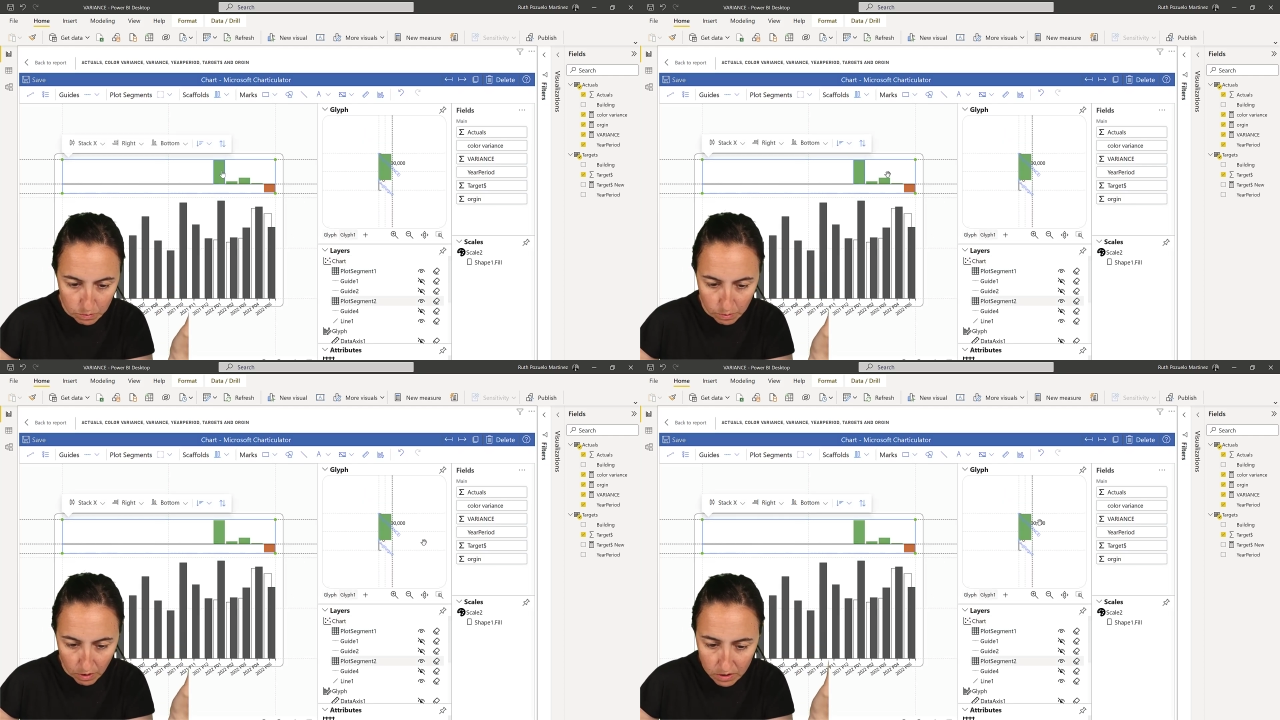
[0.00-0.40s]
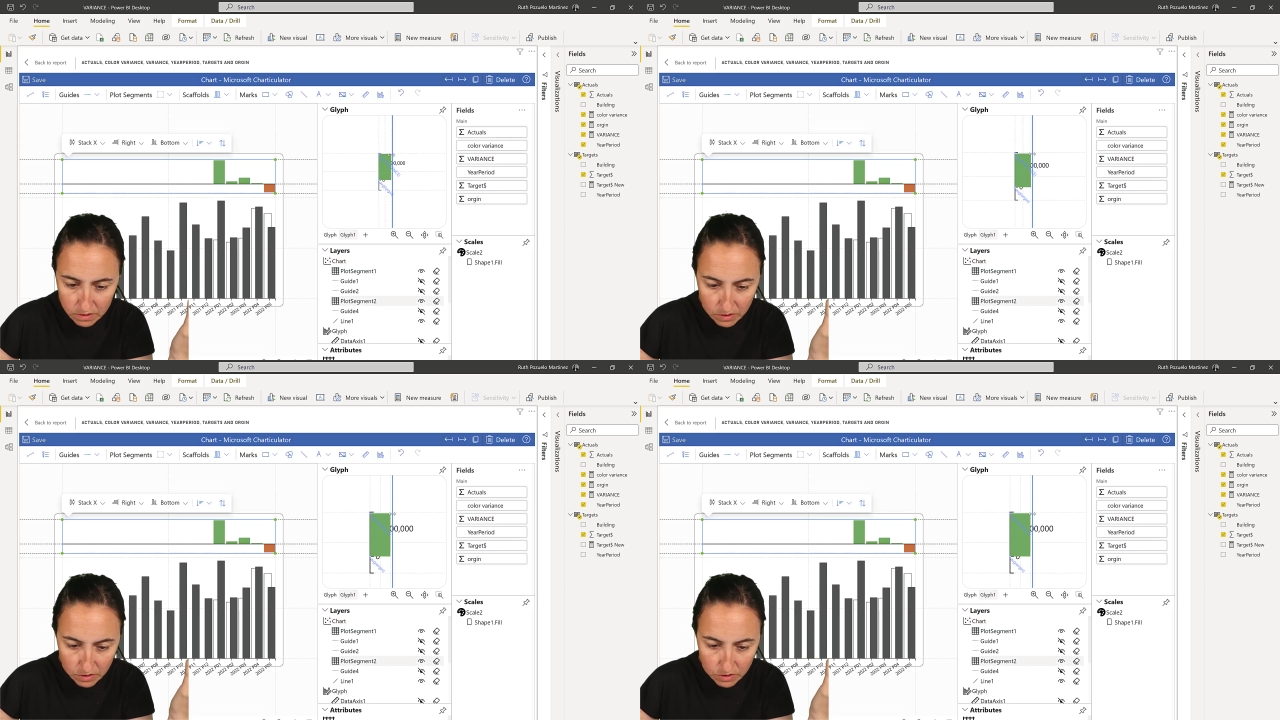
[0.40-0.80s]

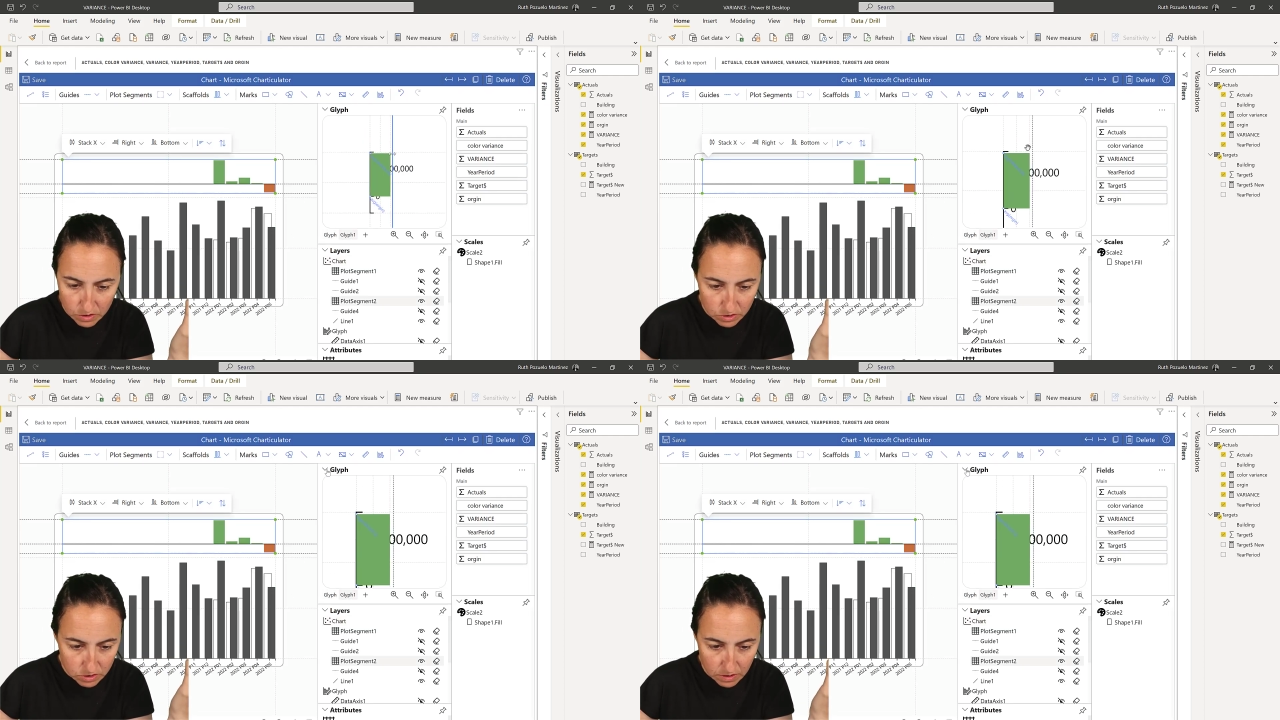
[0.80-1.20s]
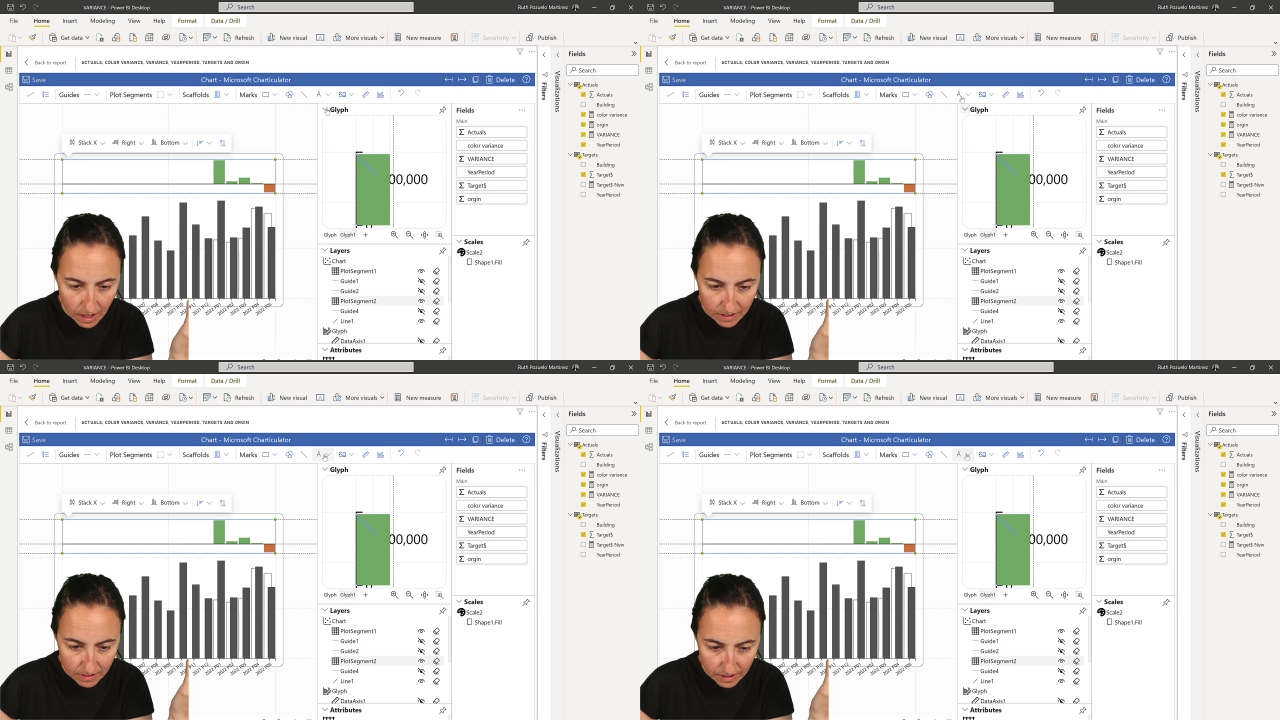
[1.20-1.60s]
want, you just
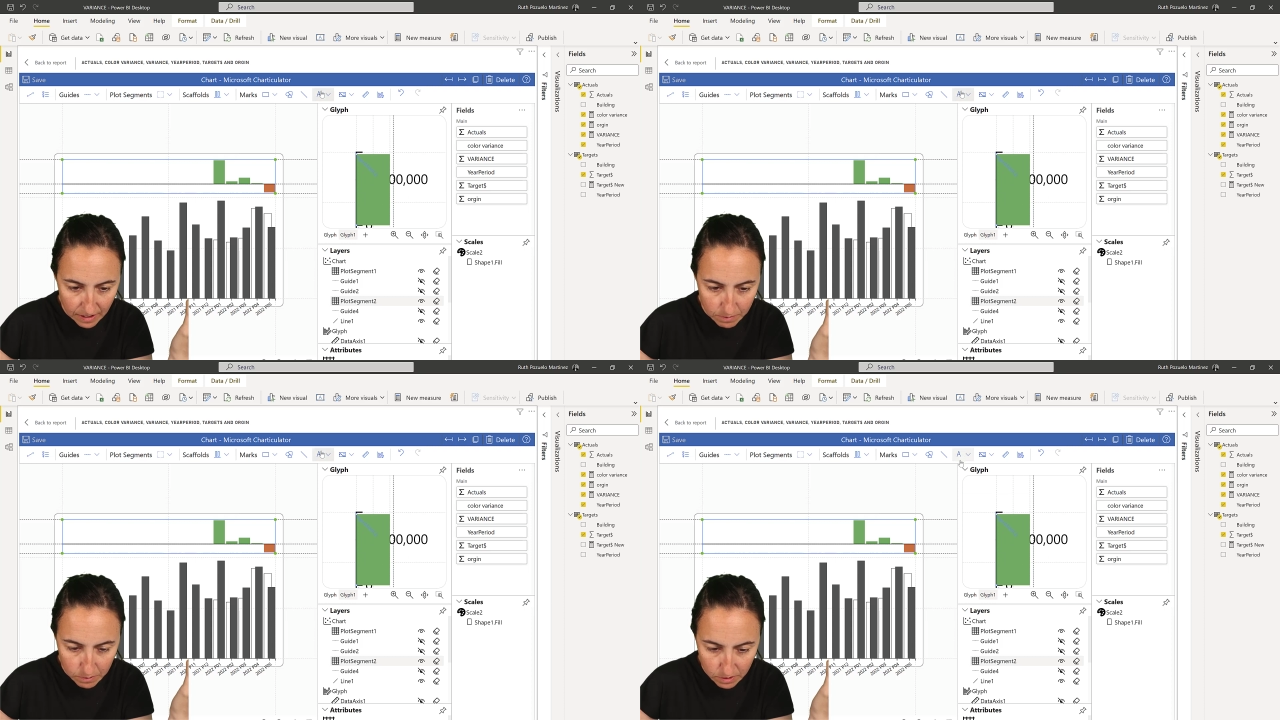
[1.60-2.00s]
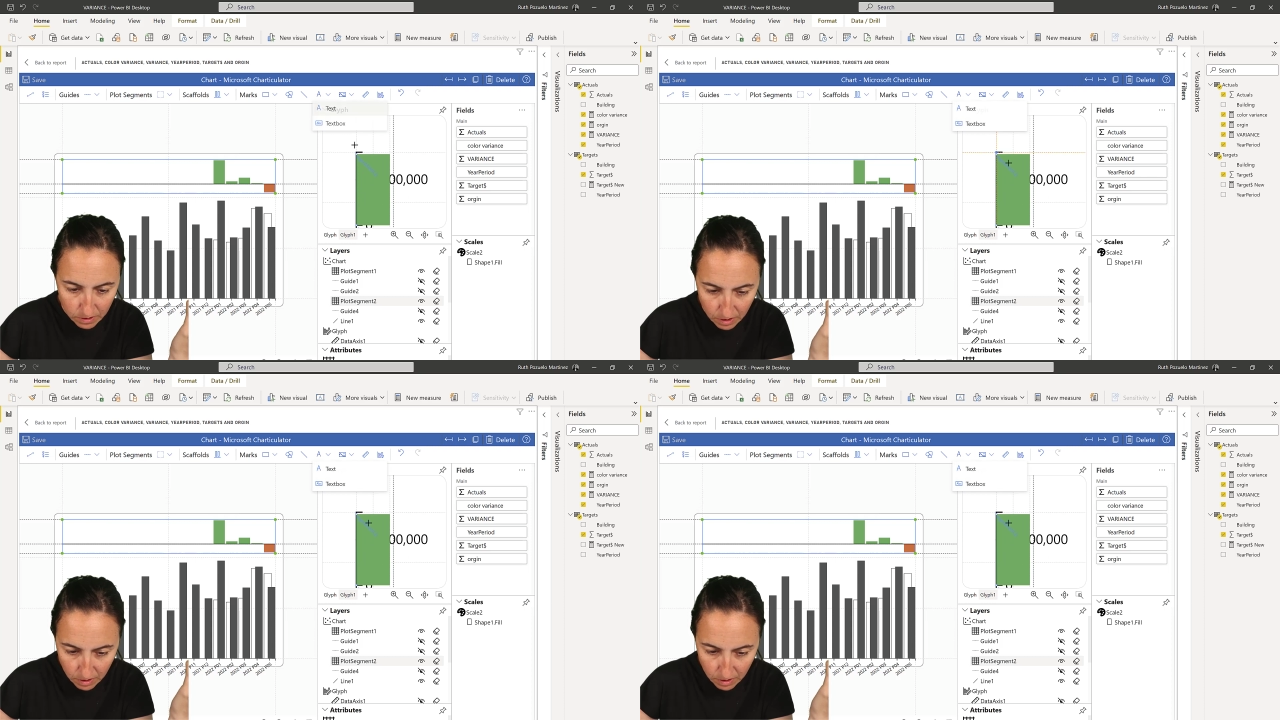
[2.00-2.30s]
add the label